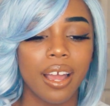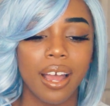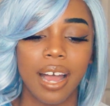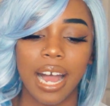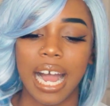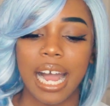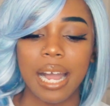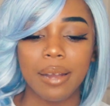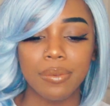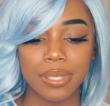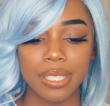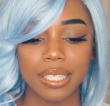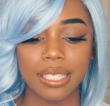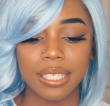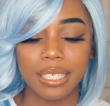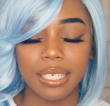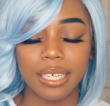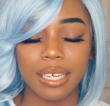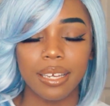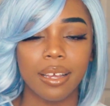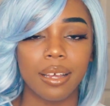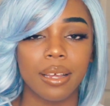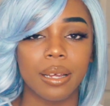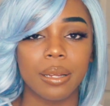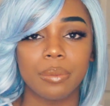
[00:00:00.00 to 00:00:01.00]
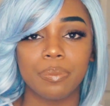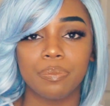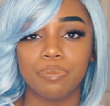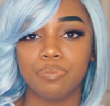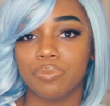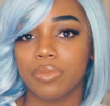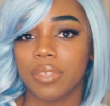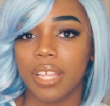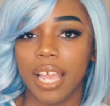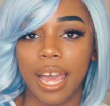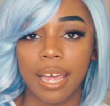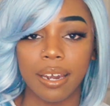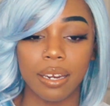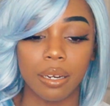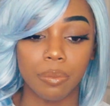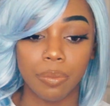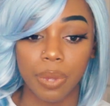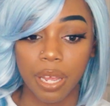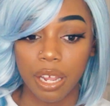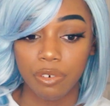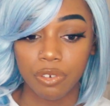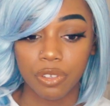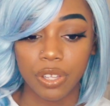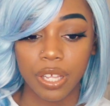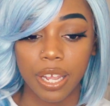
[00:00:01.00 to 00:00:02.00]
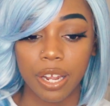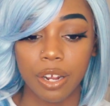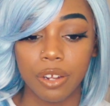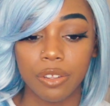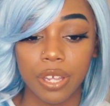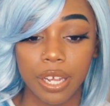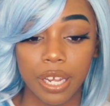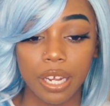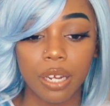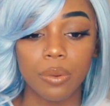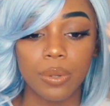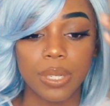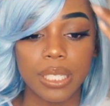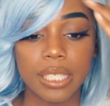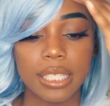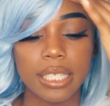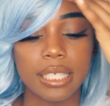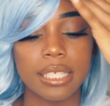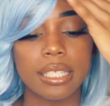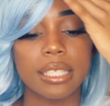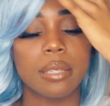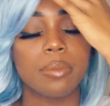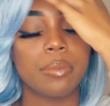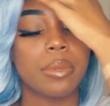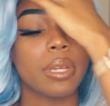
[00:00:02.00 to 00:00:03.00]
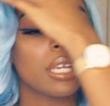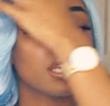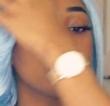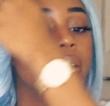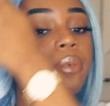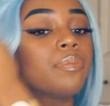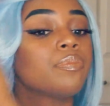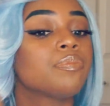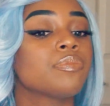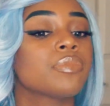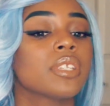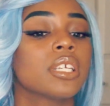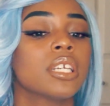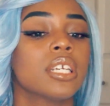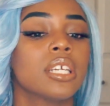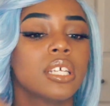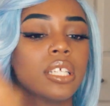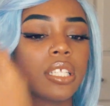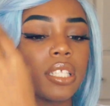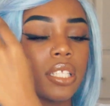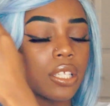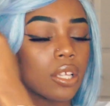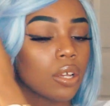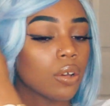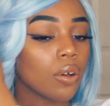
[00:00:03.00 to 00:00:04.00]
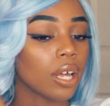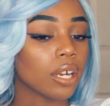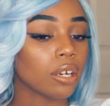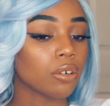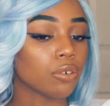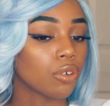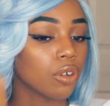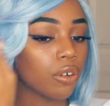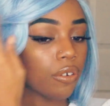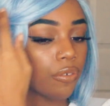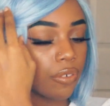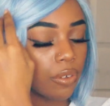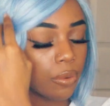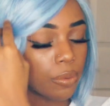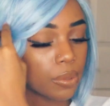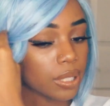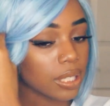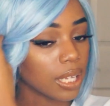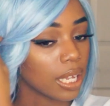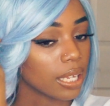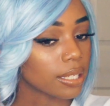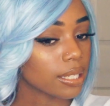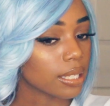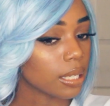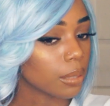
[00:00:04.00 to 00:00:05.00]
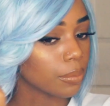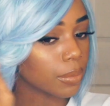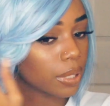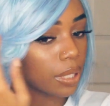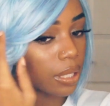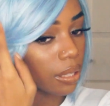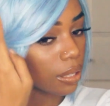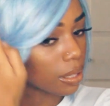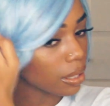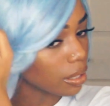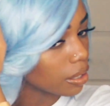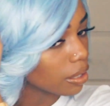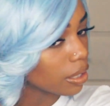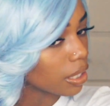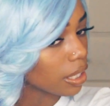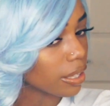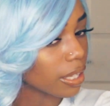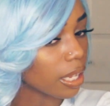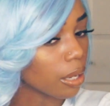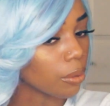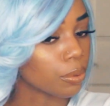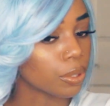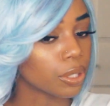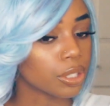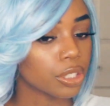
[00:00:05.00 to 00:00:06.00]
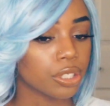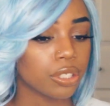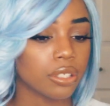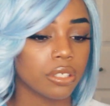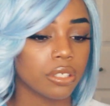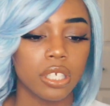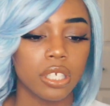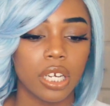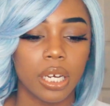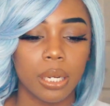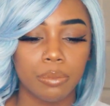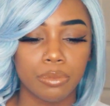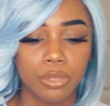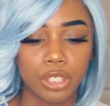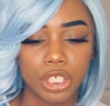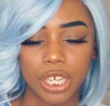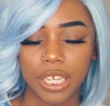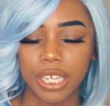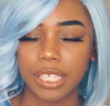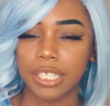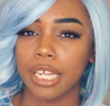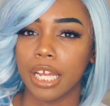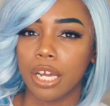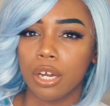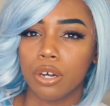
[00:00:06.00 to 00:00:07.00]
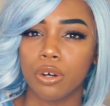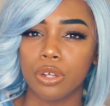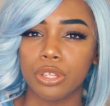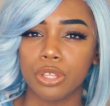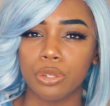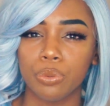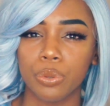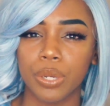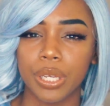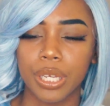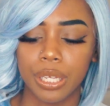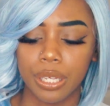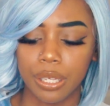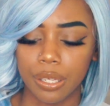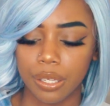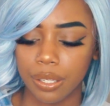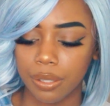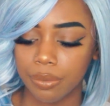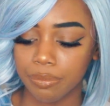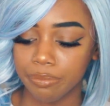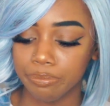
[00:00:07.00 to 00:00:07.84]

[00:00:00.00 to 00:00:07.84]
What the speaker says: Obviously, I didn't pay for the hair. The hair was sent to me, so I don't know if it was like something that they were checking out on the wig.